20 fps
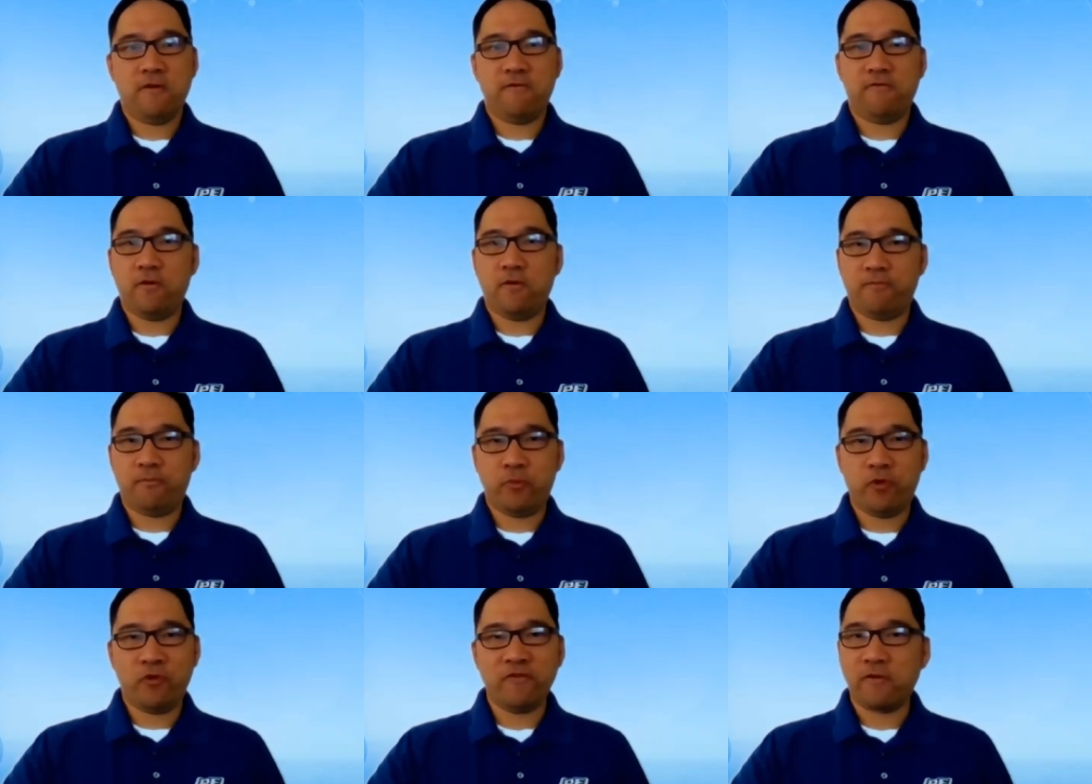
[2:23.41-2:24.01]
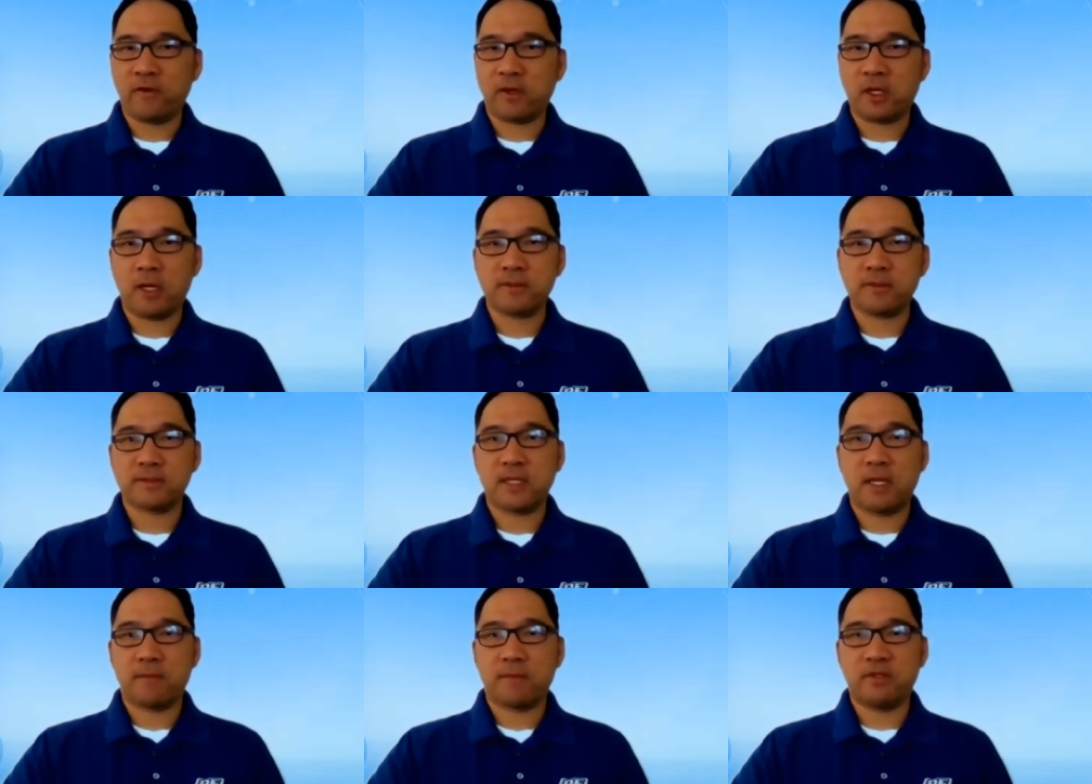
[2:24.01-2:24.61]
for proof of
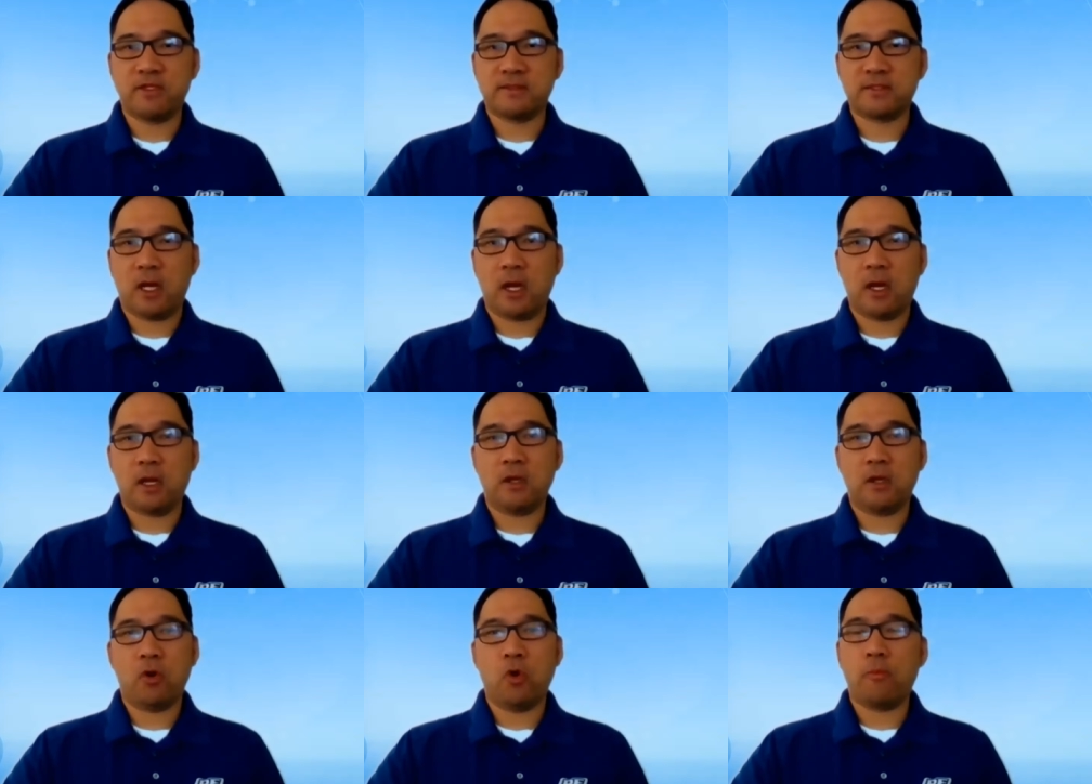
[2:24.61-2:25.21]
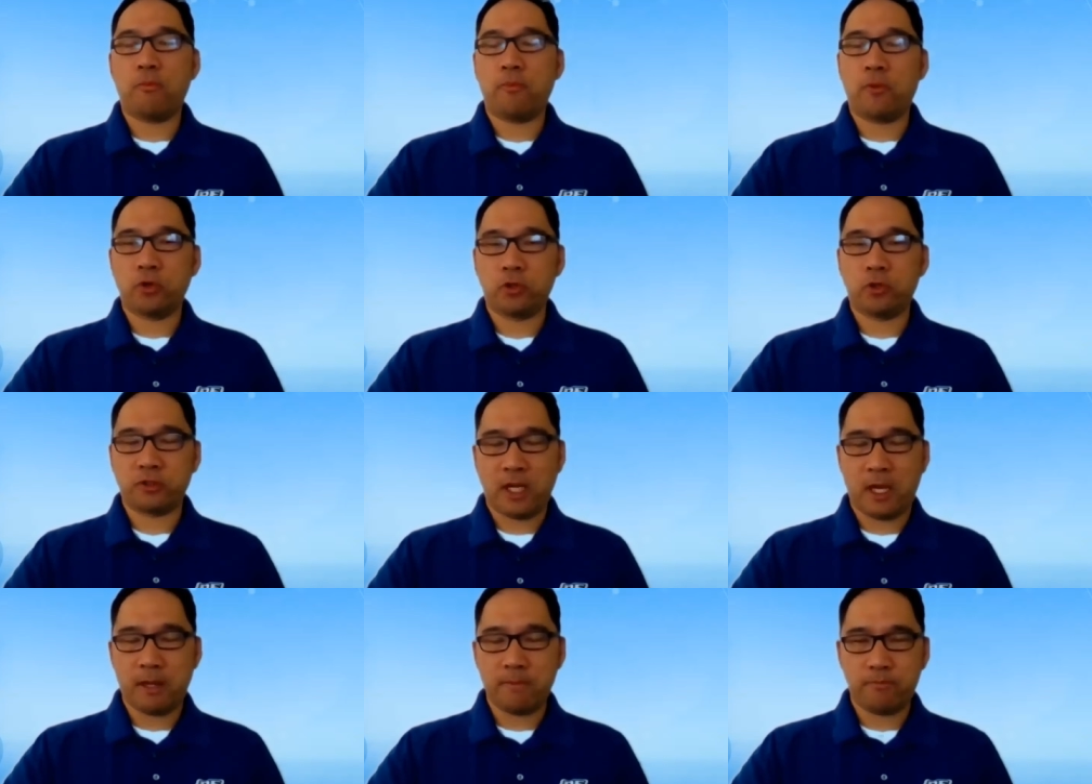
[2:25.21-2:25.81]
concept design or
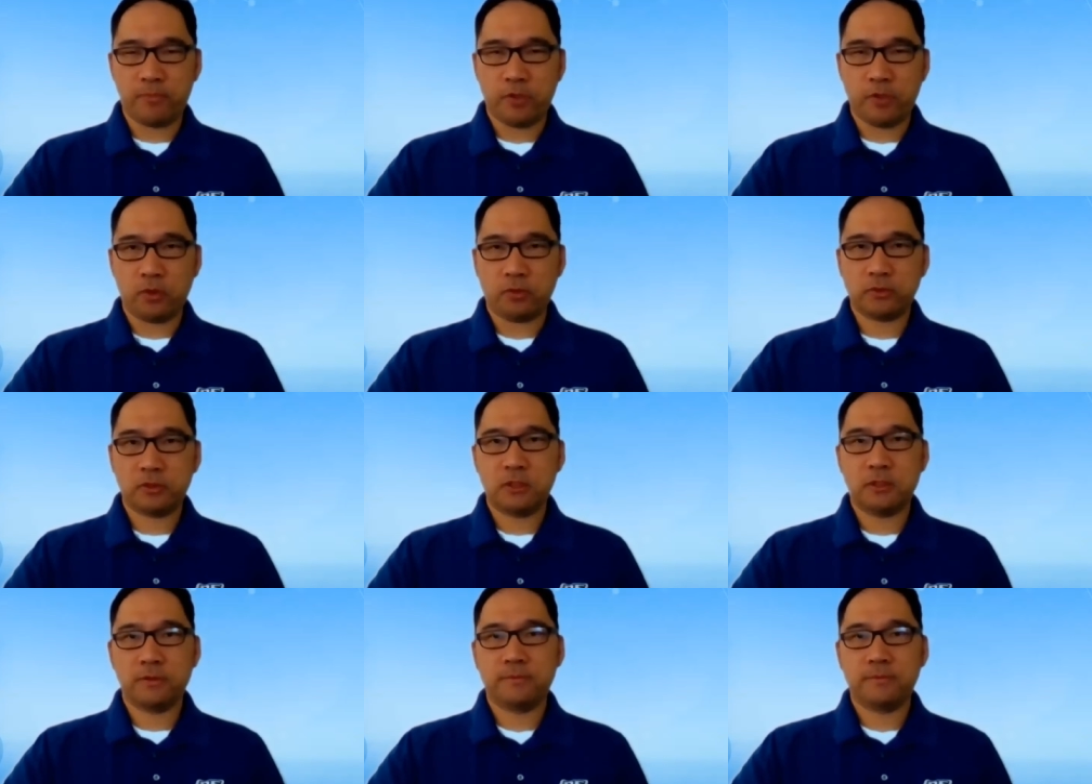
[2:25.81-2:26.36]
prototype build.